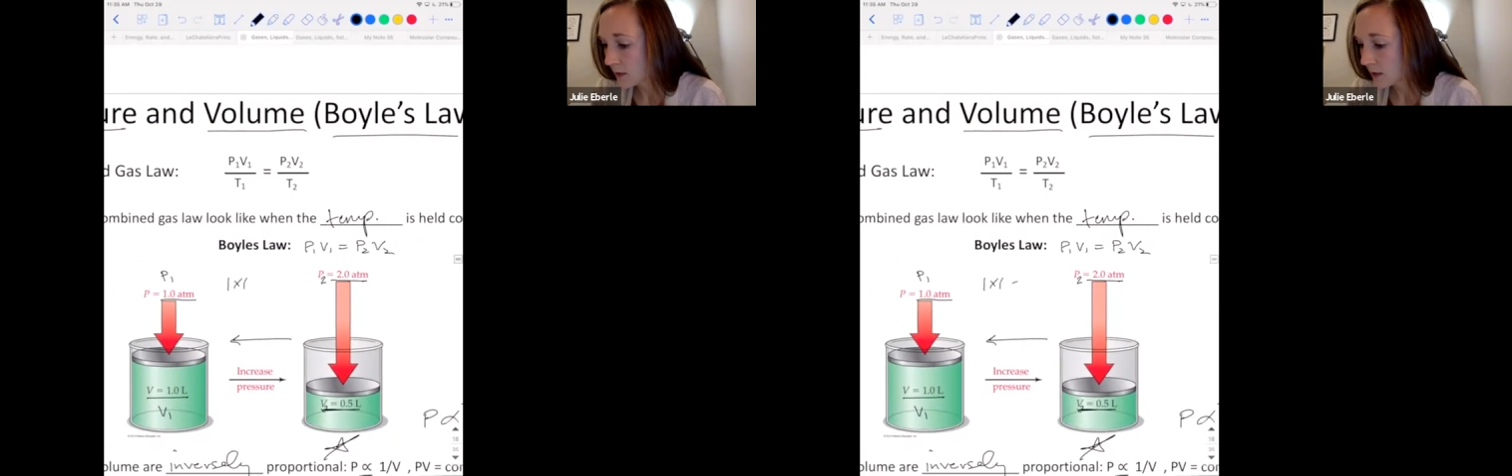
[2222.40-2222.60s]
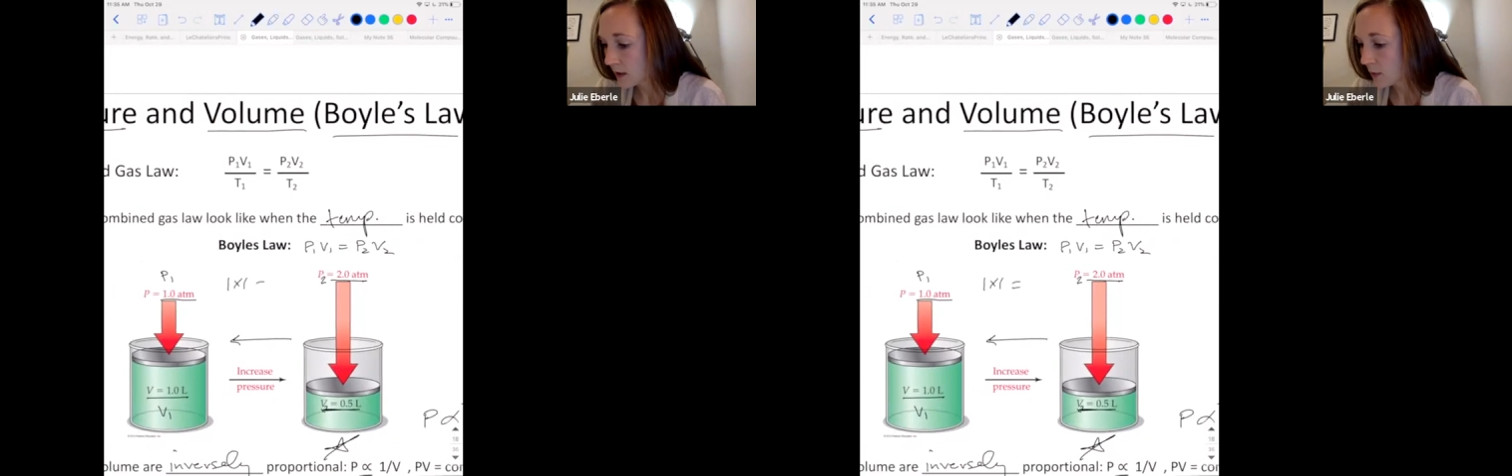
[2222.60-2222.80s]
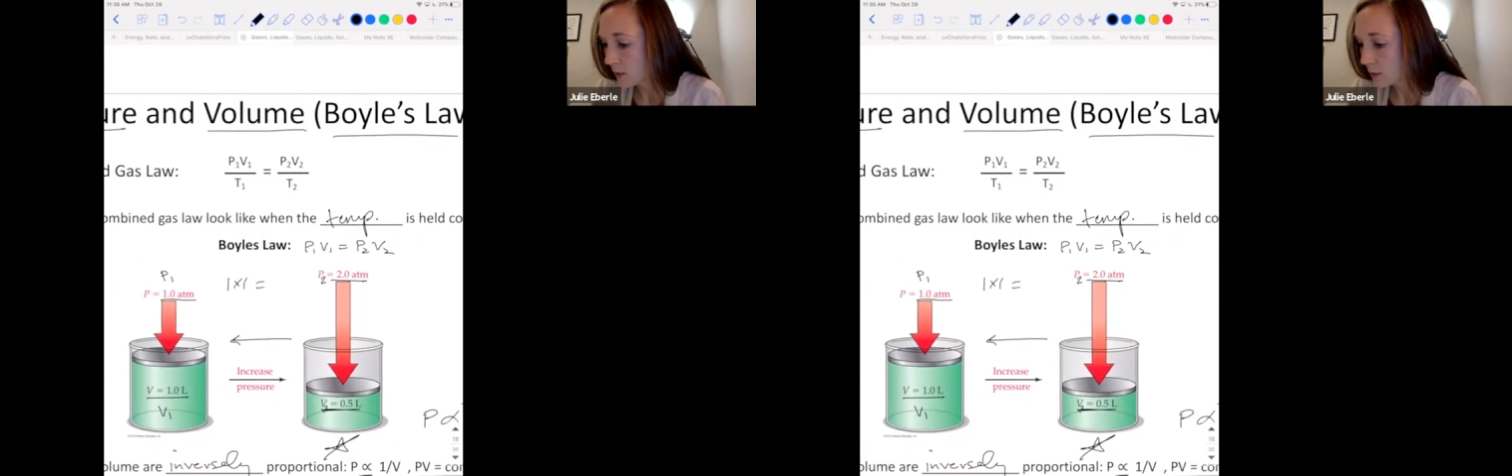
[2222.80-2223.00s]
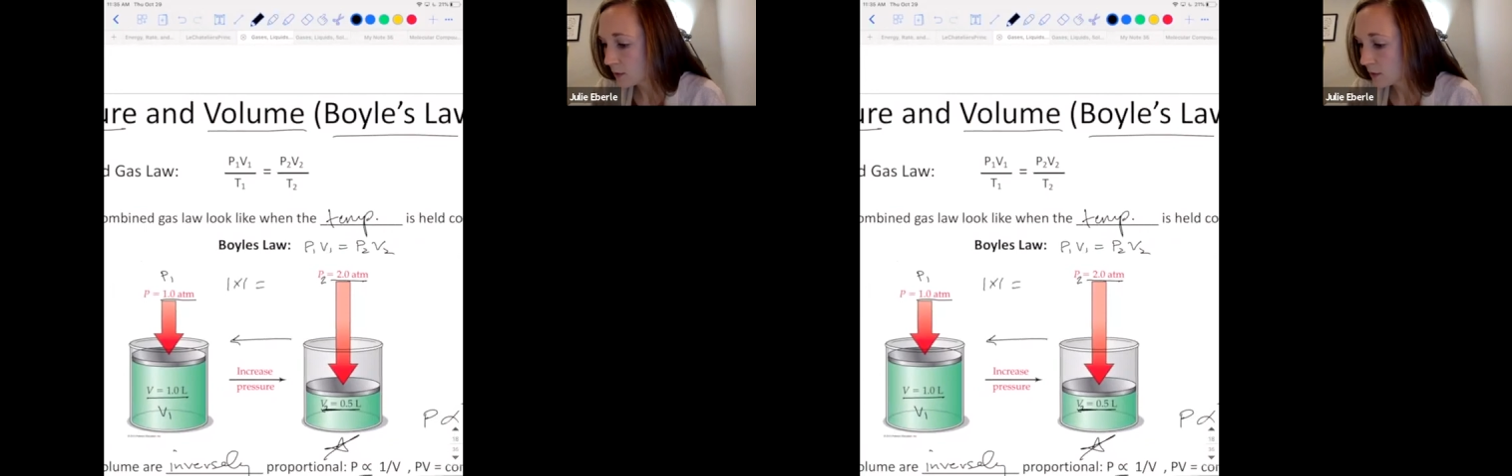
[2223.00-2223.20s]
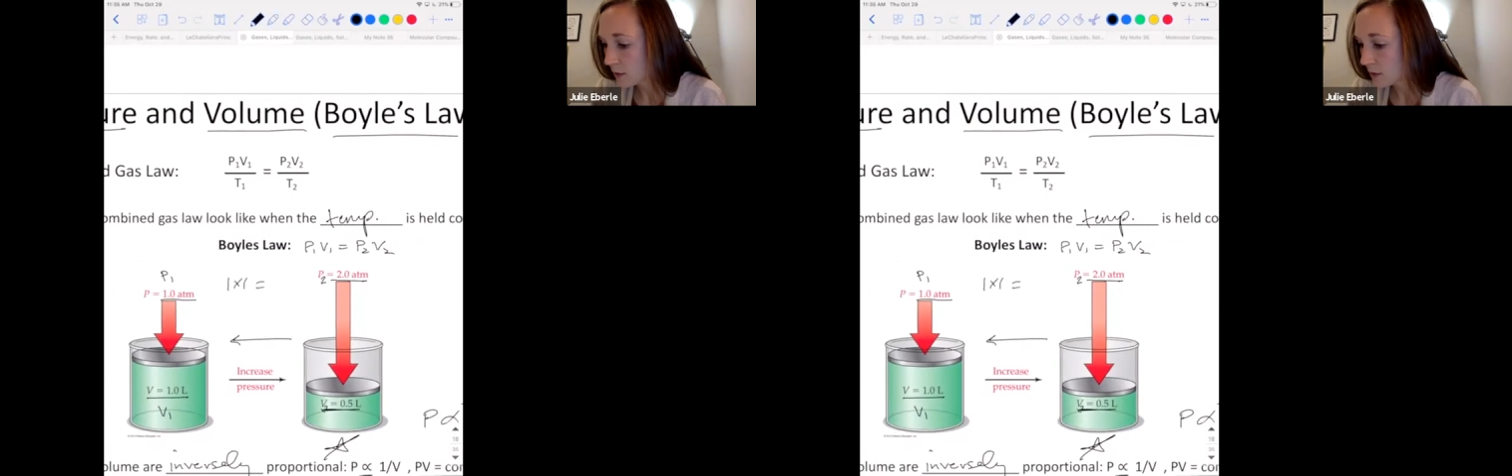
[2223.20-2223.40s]

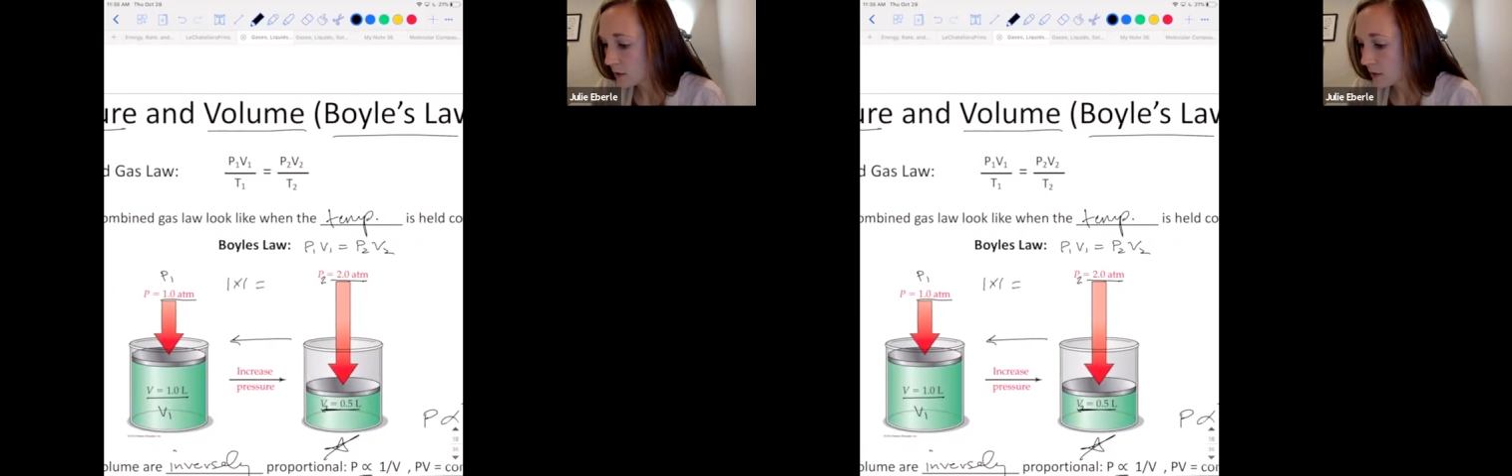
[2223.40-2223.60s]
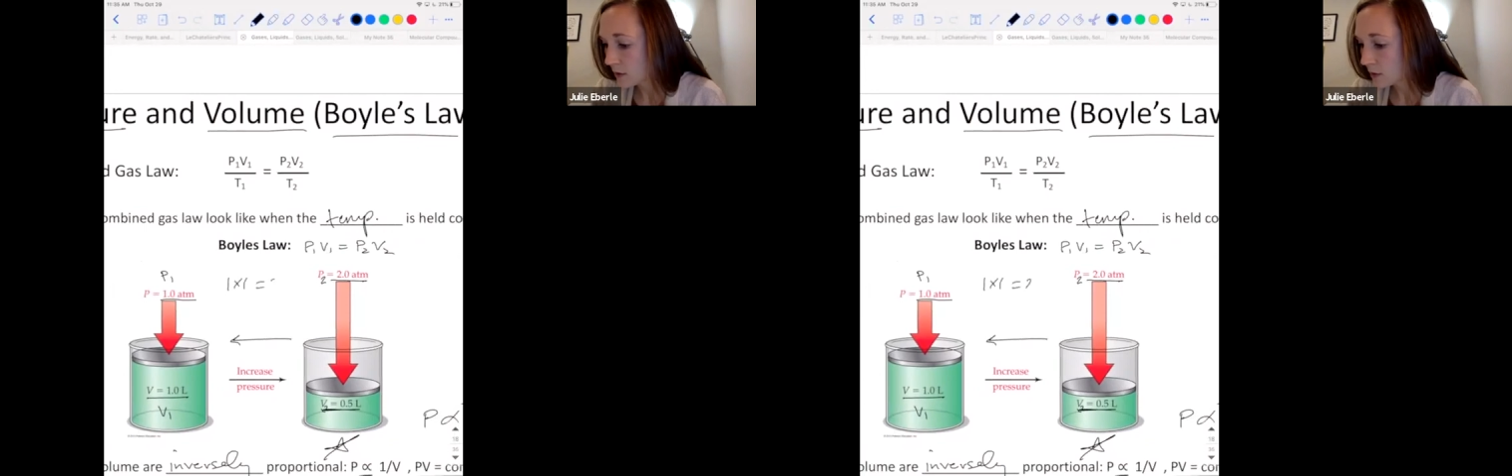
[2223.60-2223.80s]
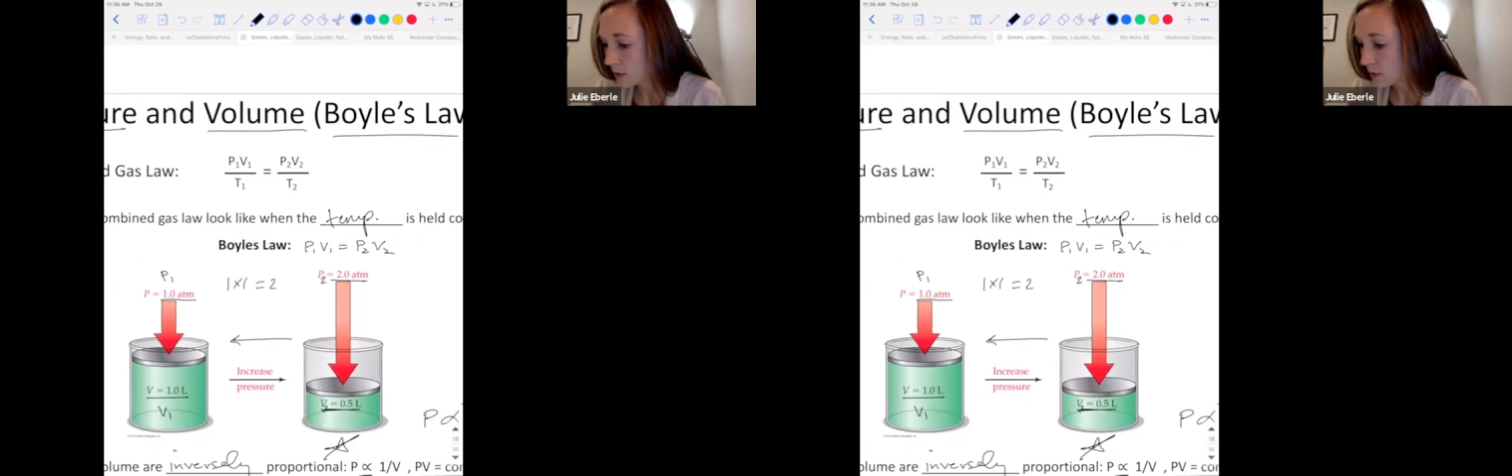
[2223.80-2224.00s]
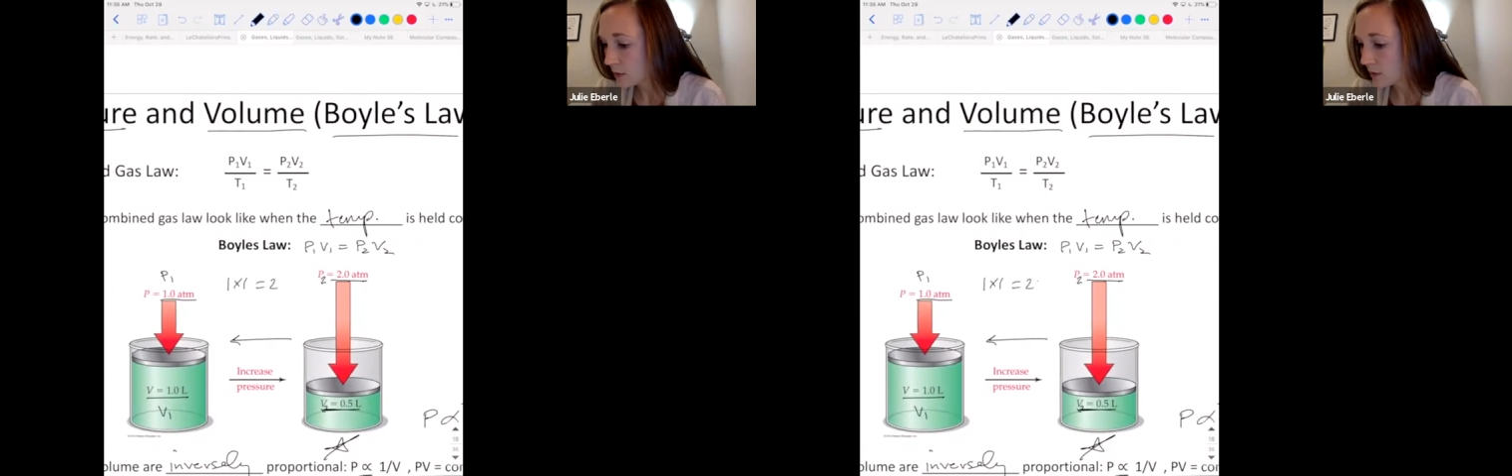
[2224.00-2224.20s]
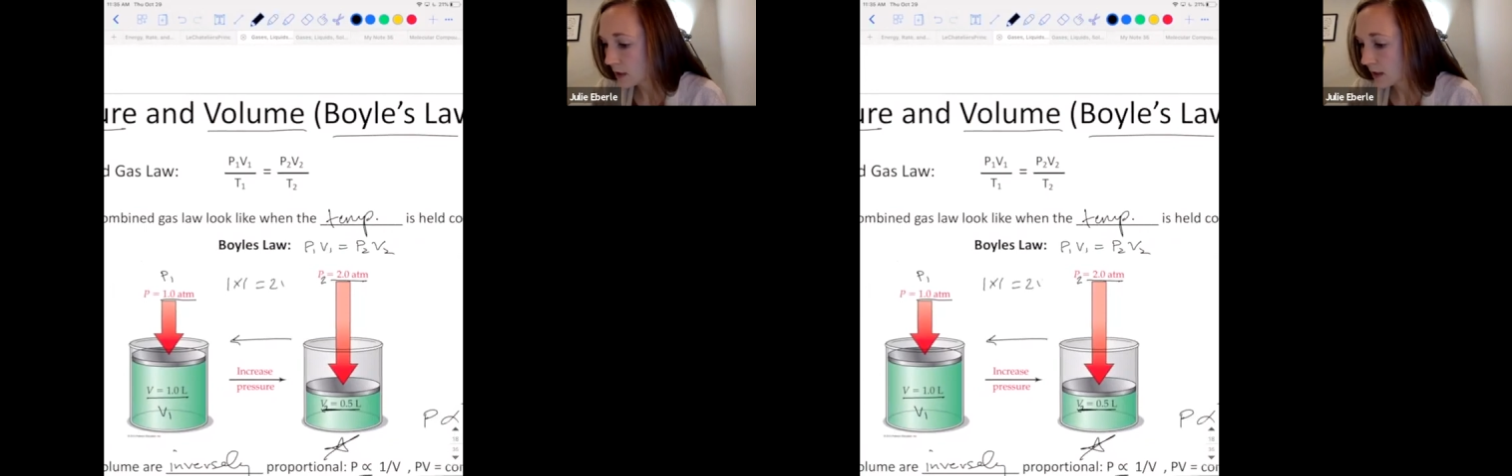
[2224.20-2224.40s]
equals
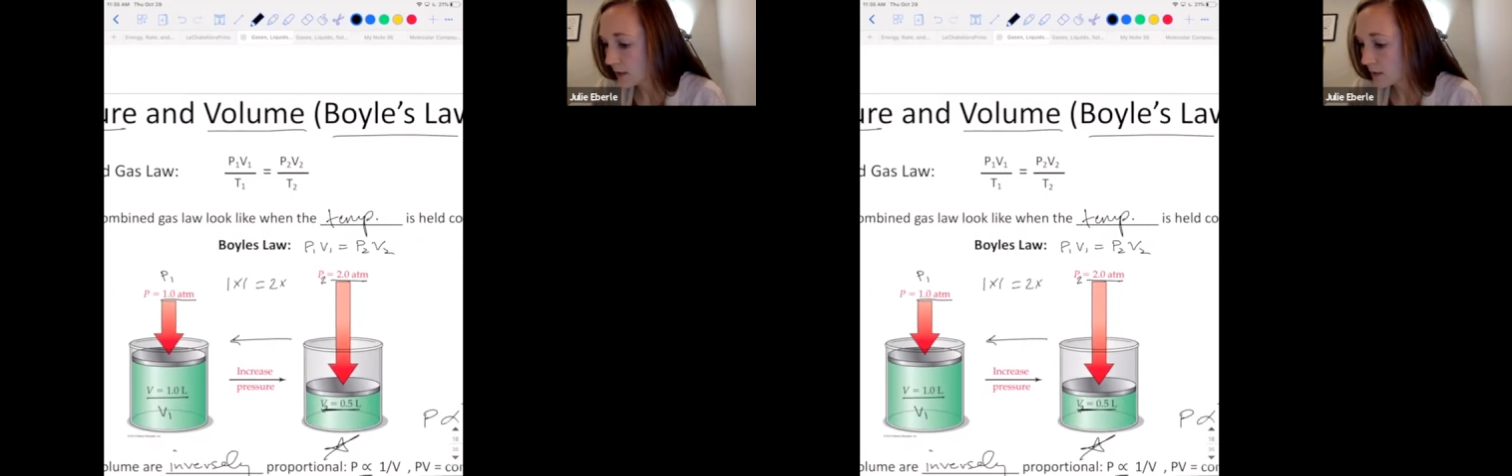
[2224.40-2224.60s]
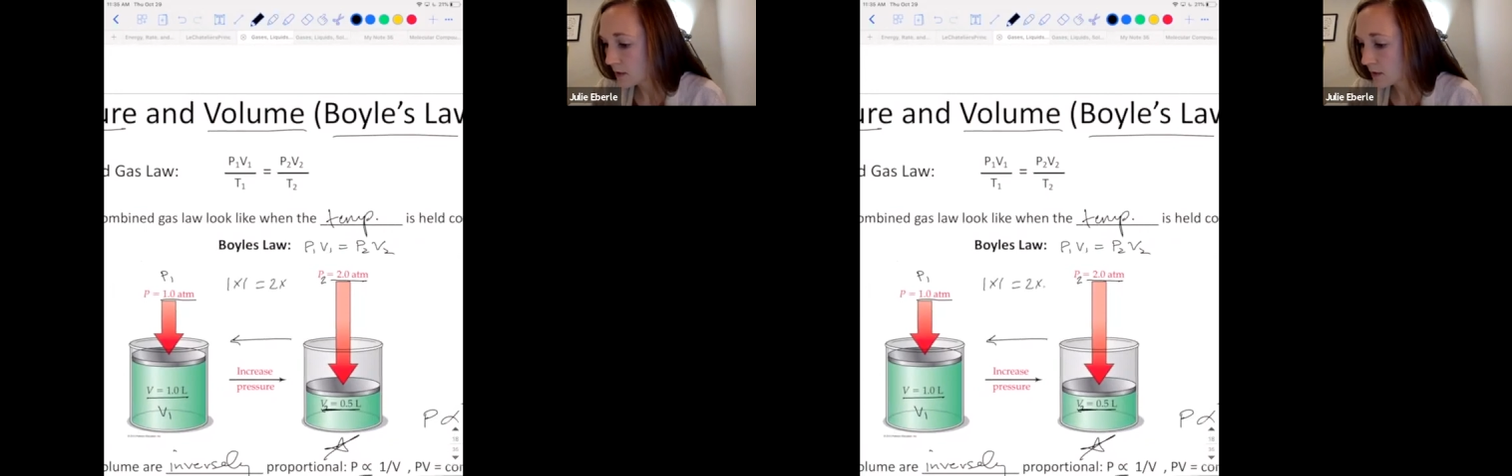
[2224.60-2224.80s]
2 times